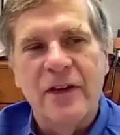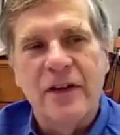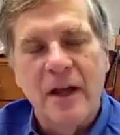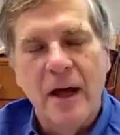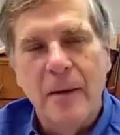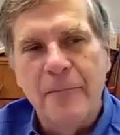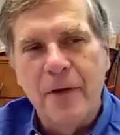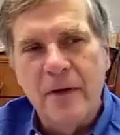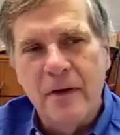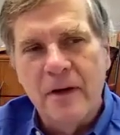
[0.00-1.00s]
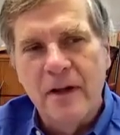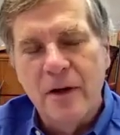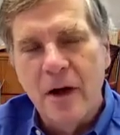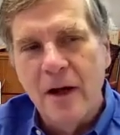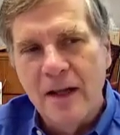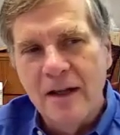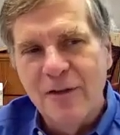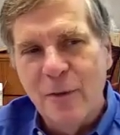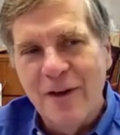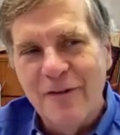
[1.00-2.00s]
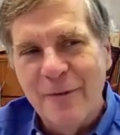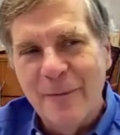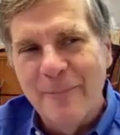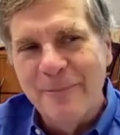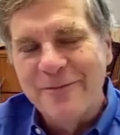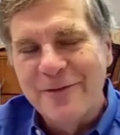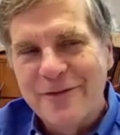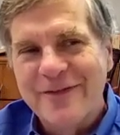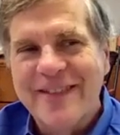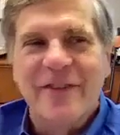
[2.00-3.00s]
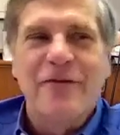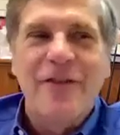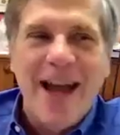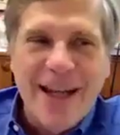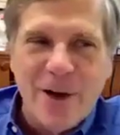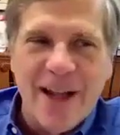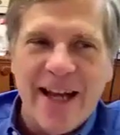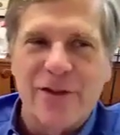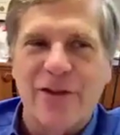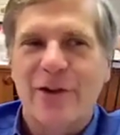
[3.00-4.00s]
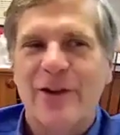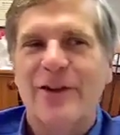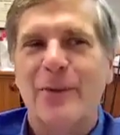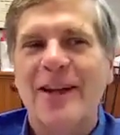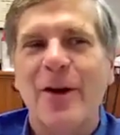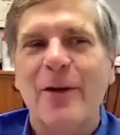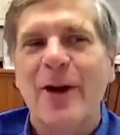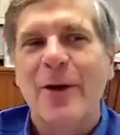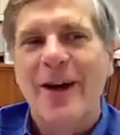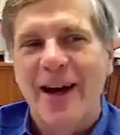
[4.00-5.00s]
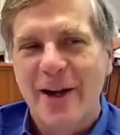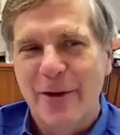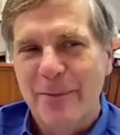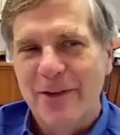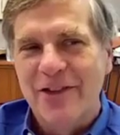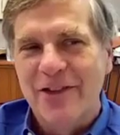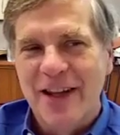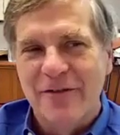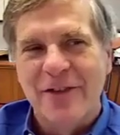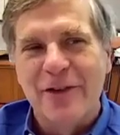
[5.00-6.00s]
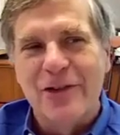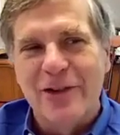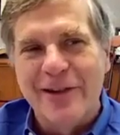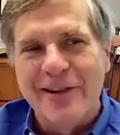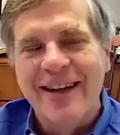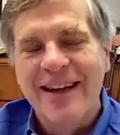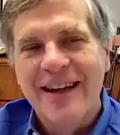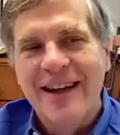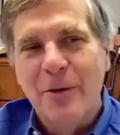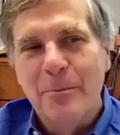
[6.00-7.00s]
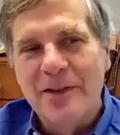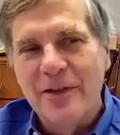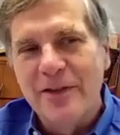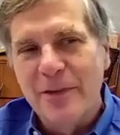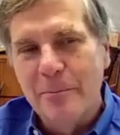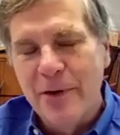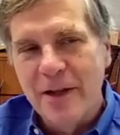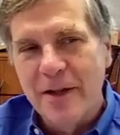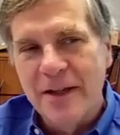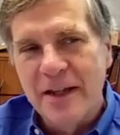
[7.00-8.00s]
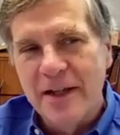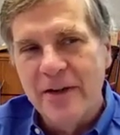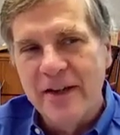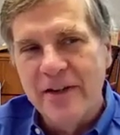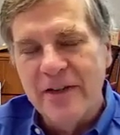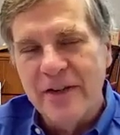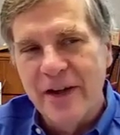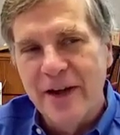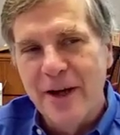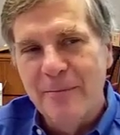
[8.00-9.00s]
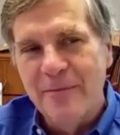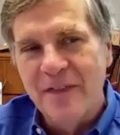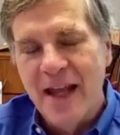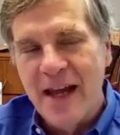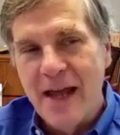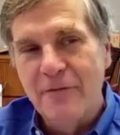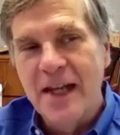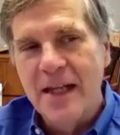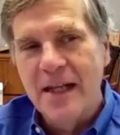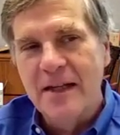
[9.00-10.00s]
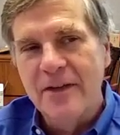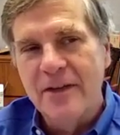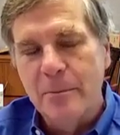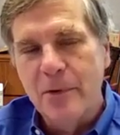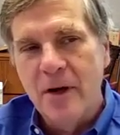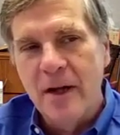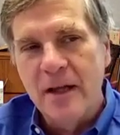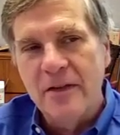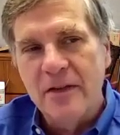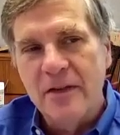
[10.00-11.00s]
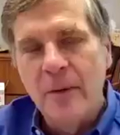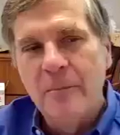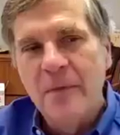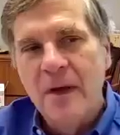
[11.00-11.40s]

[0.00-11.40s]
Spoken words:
it. There are the final answer is we don't know 100% for sure, but there's some pretty good theories that have data to support it. So